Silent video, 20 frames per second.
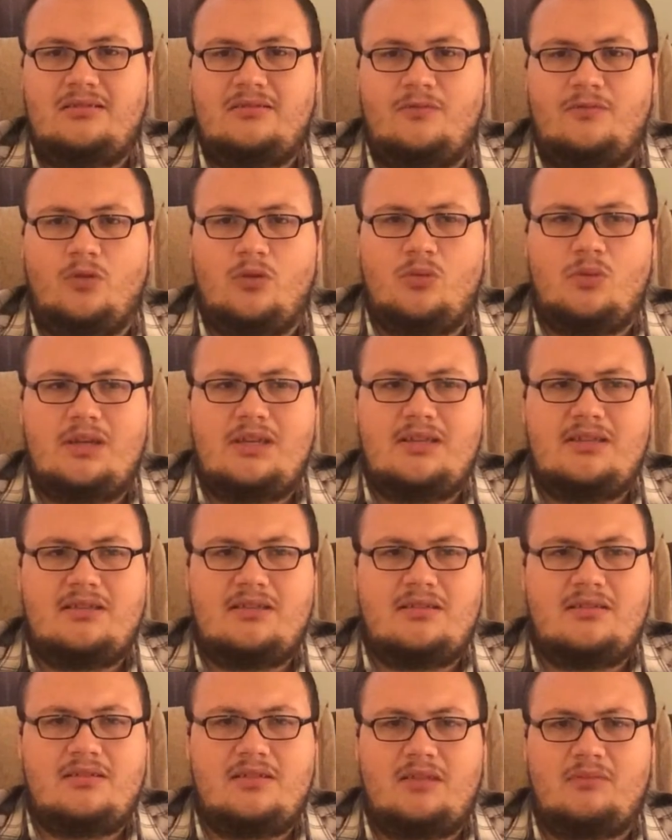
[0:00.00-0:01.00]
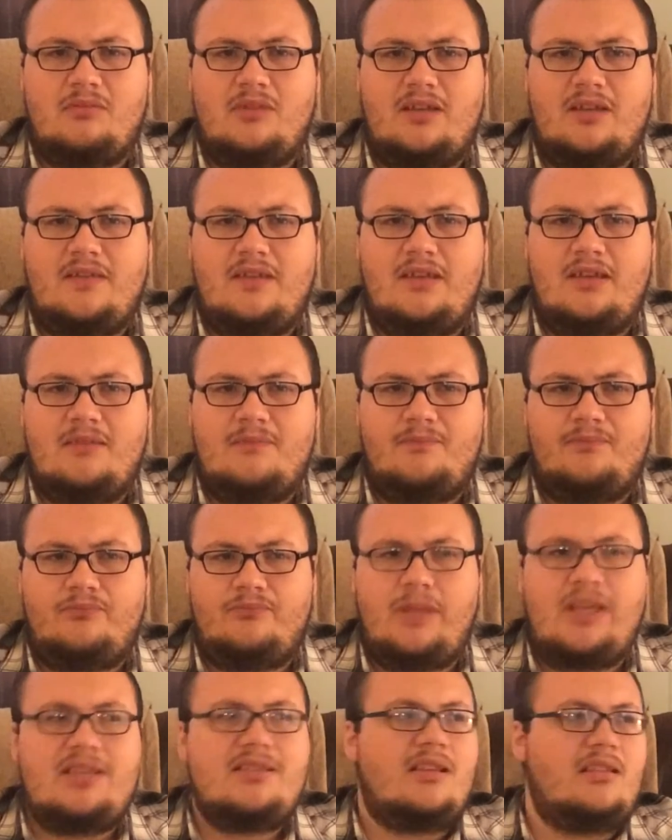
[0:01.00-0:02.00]
4 weeks? Something like that.
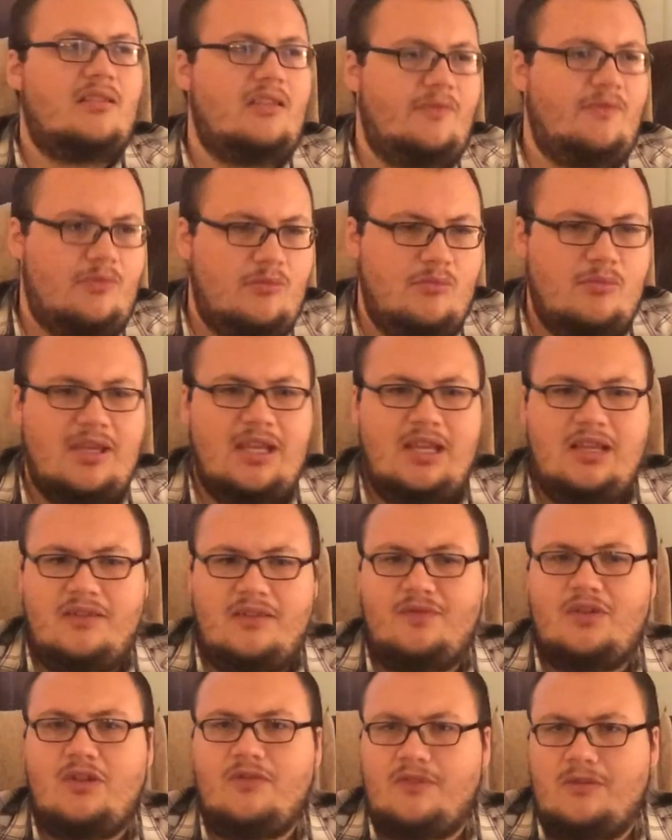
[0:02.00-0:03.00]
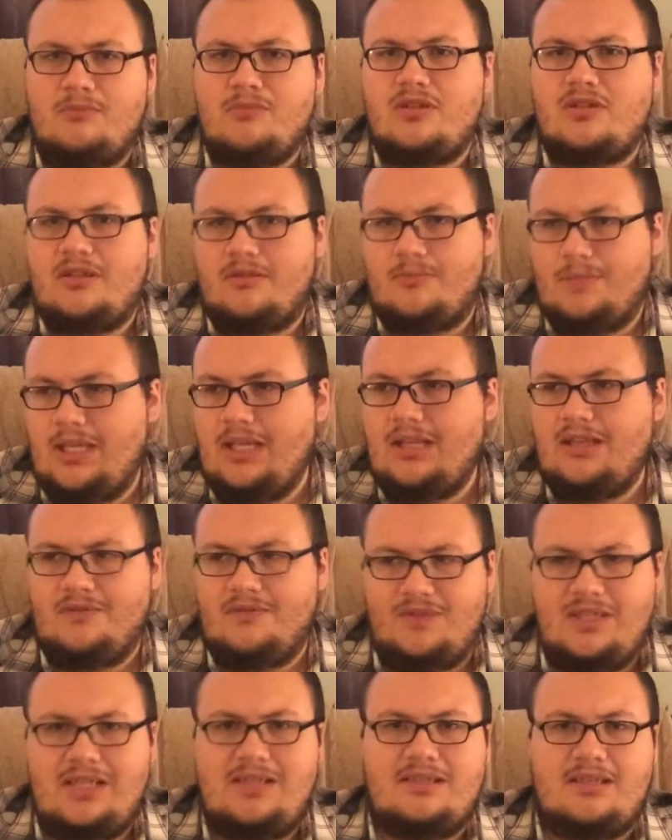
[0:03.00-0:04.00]
Basically, from the beginning of November to the beginning
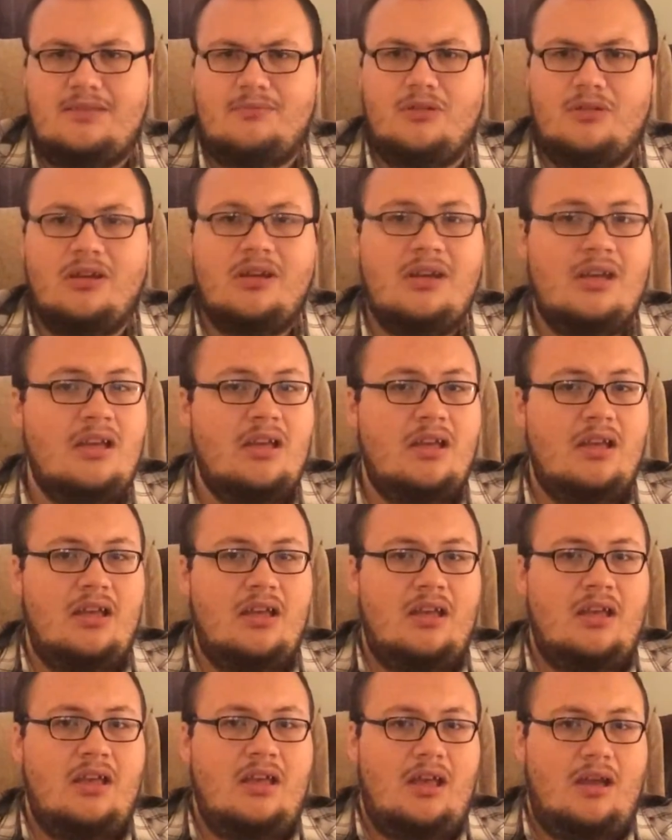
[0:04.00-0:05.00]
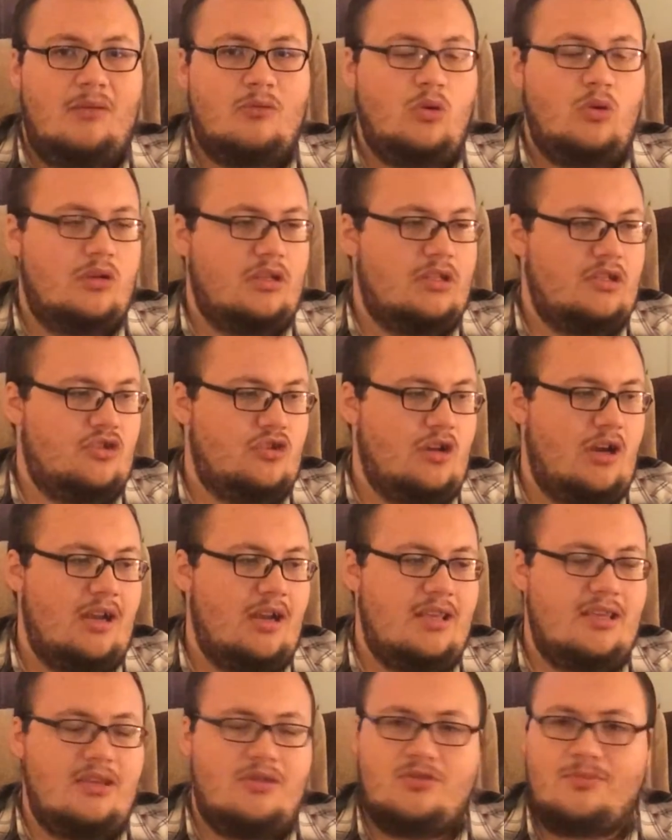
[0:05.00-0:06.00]
of December, I'm going to try
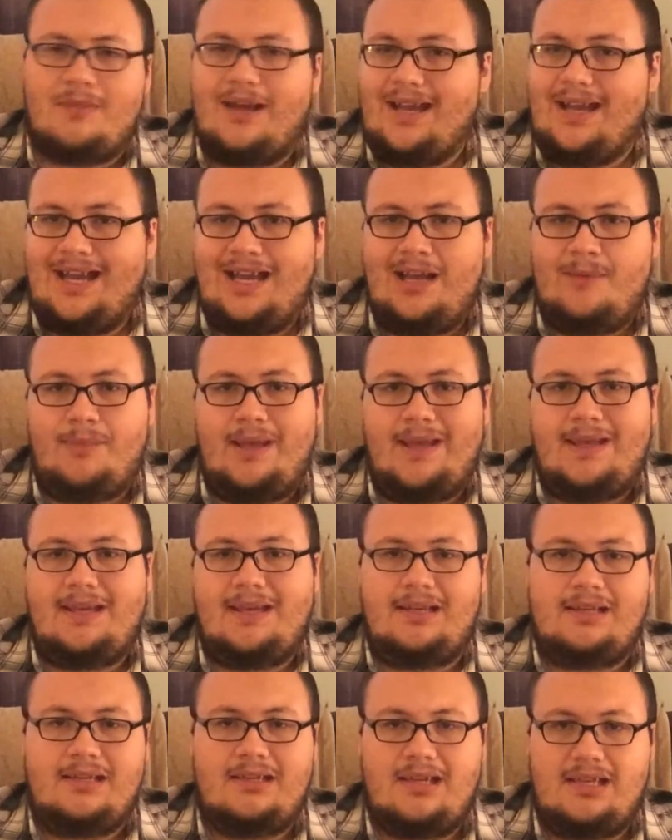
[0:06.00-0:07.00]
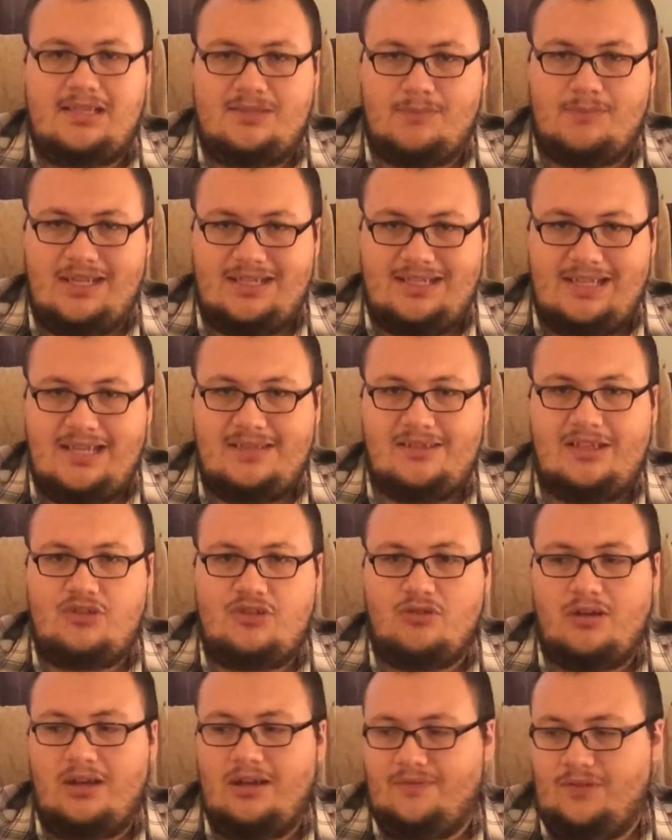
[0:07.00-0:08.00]
to use my iPad as my daily
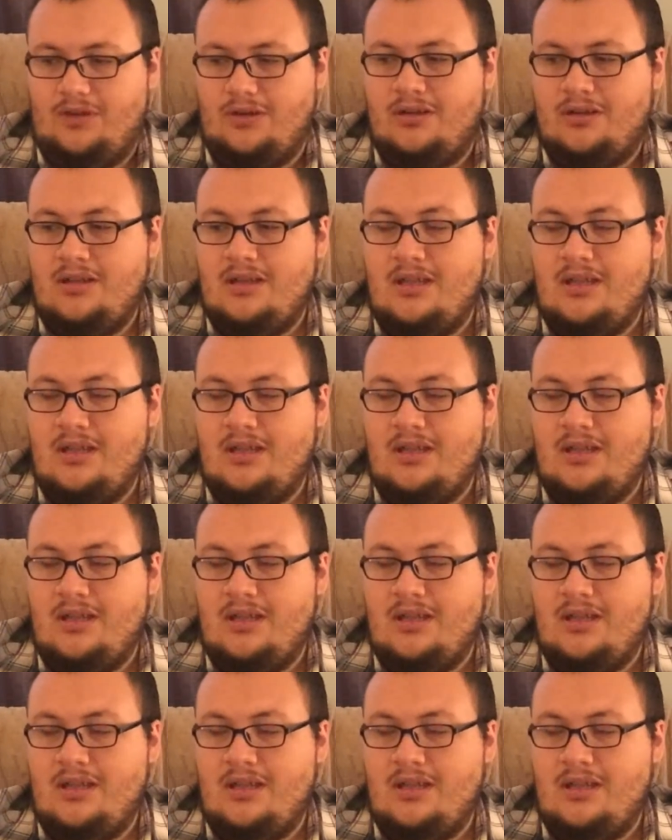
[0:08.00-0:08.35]
driver.